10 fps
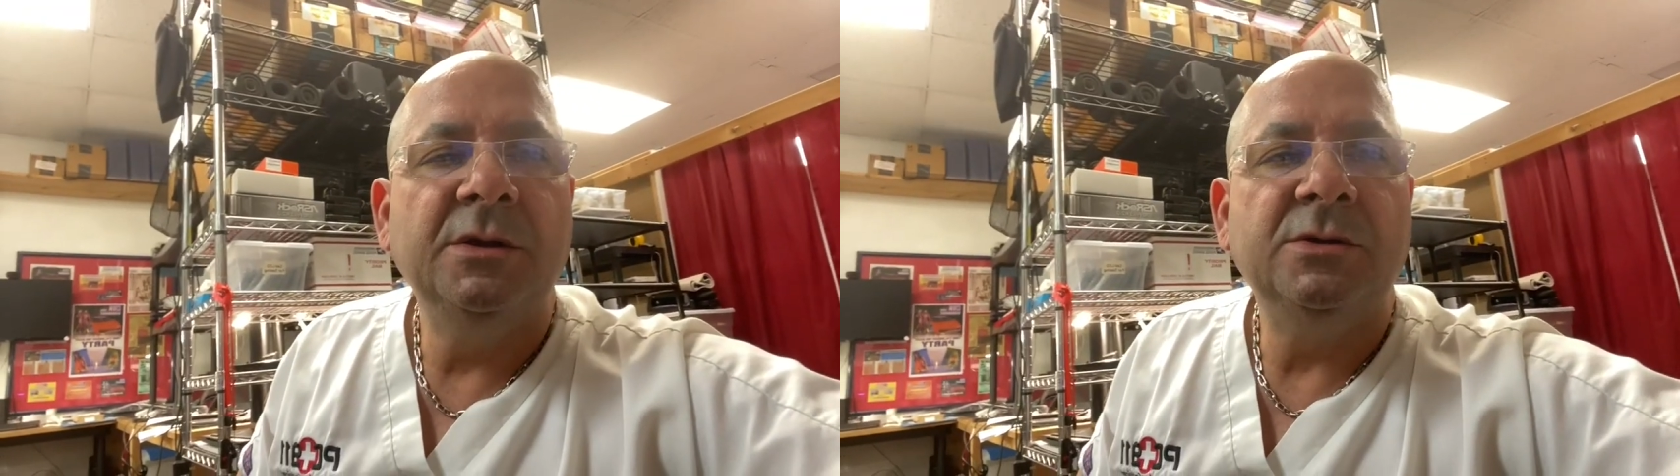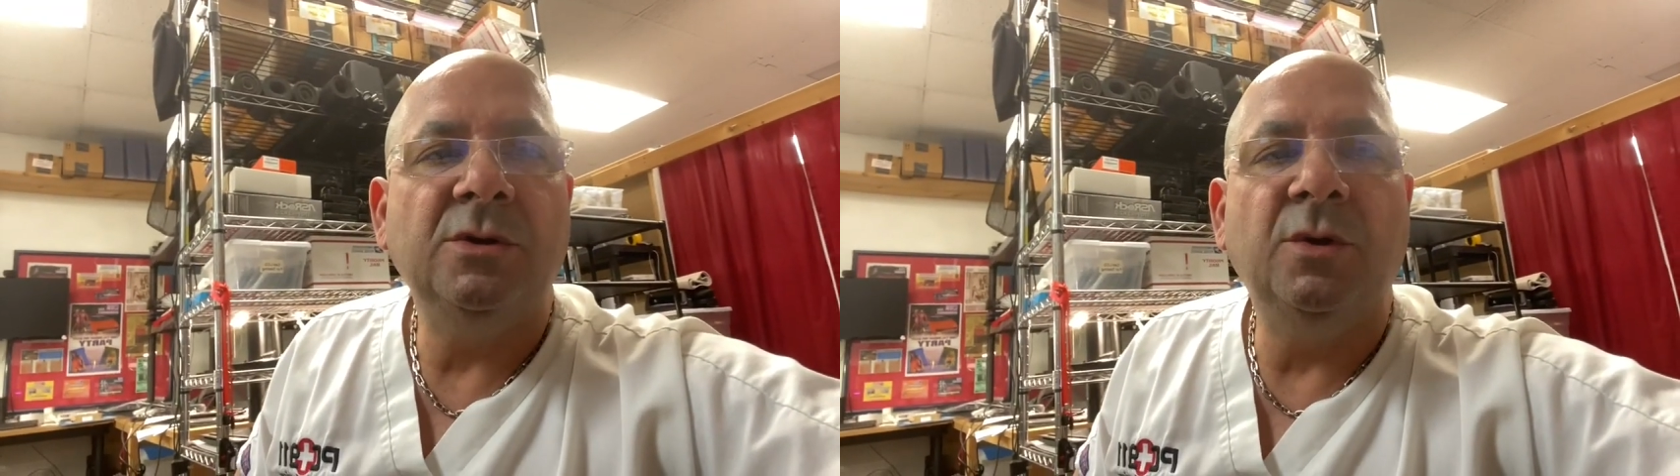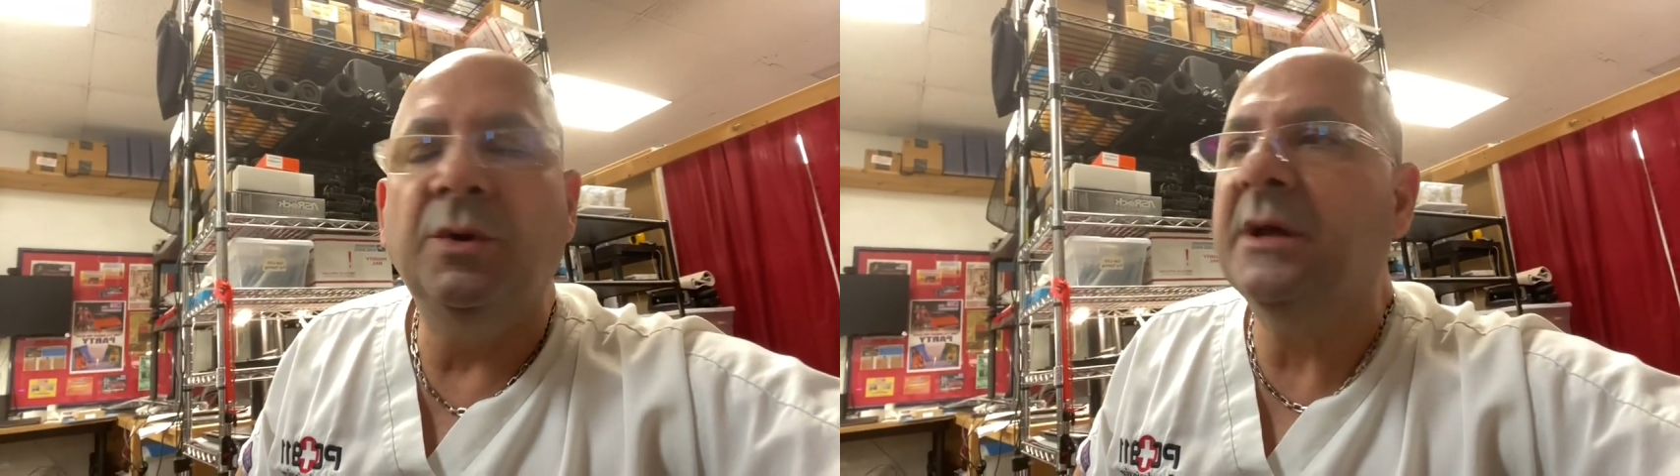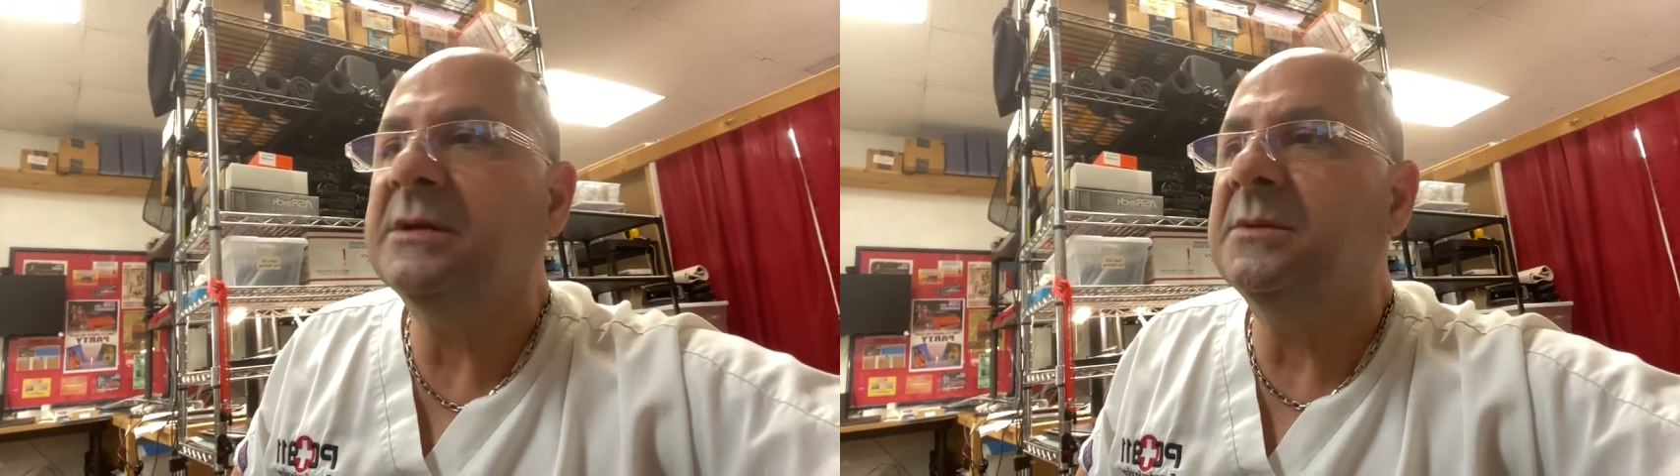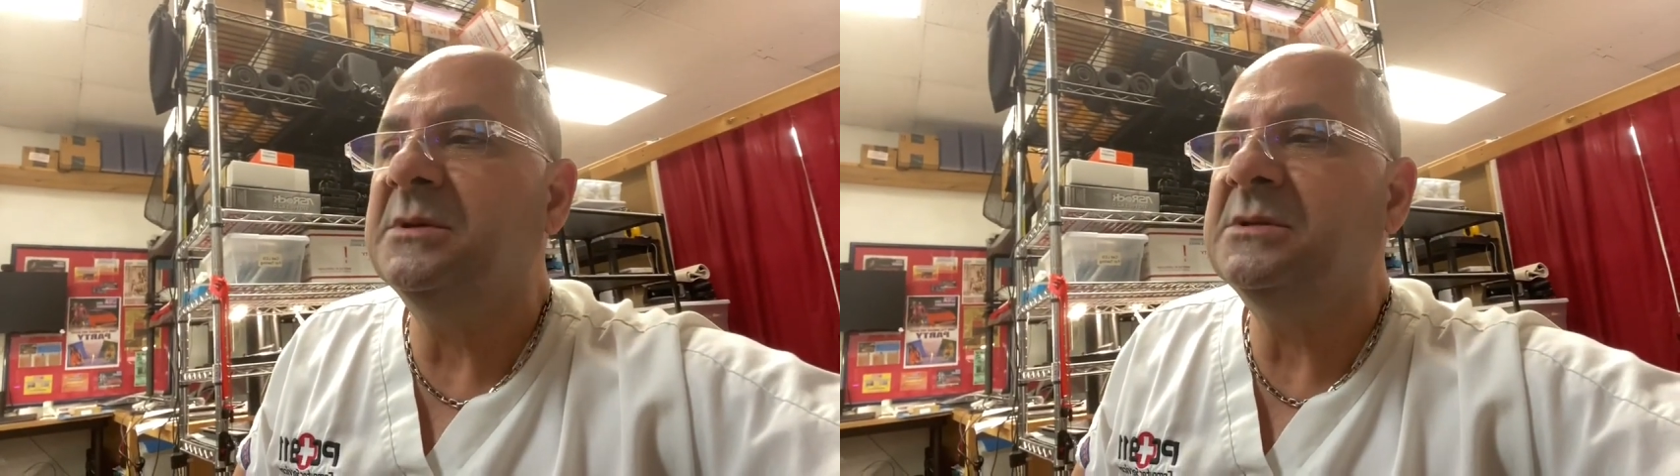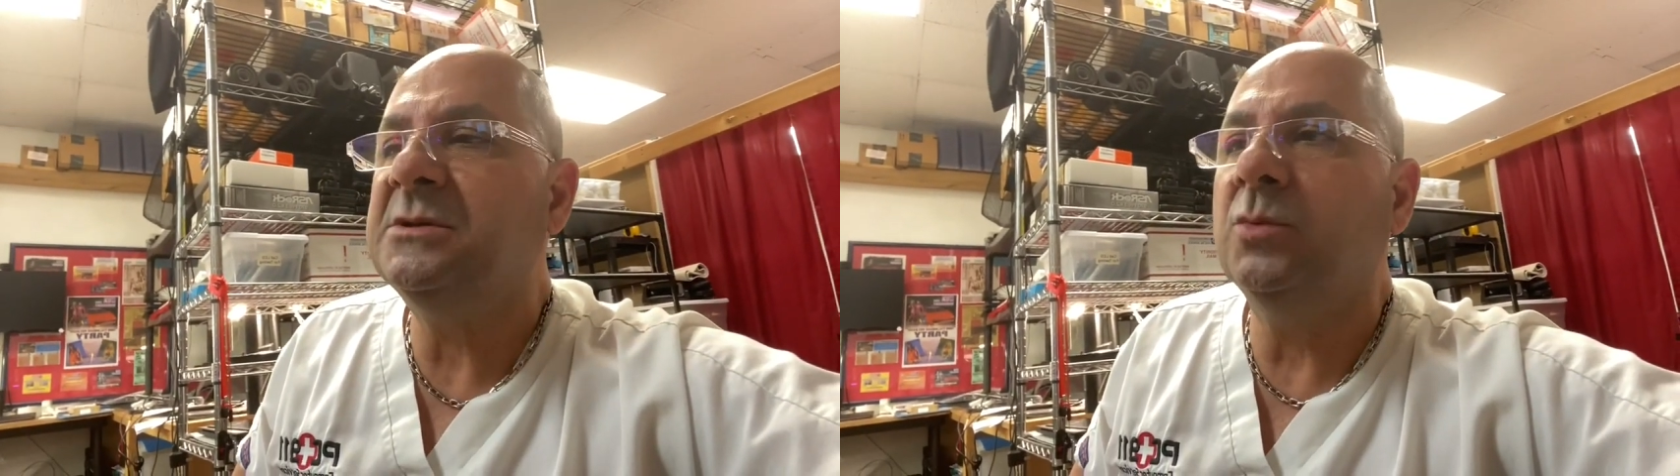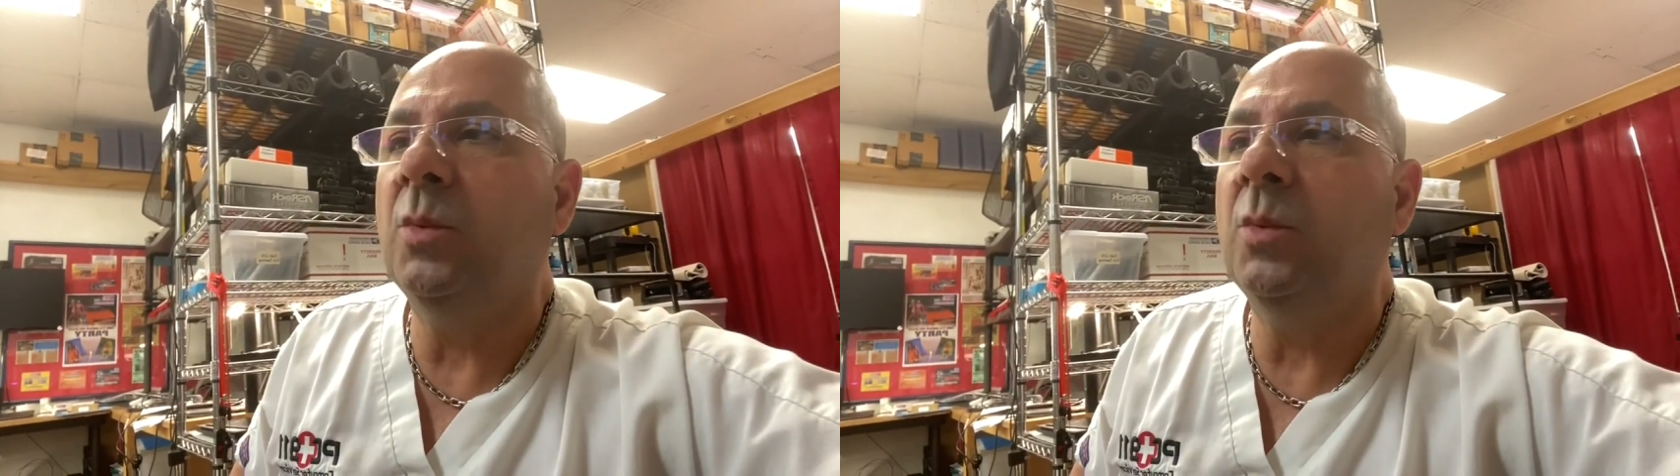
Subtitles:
So you get some distilled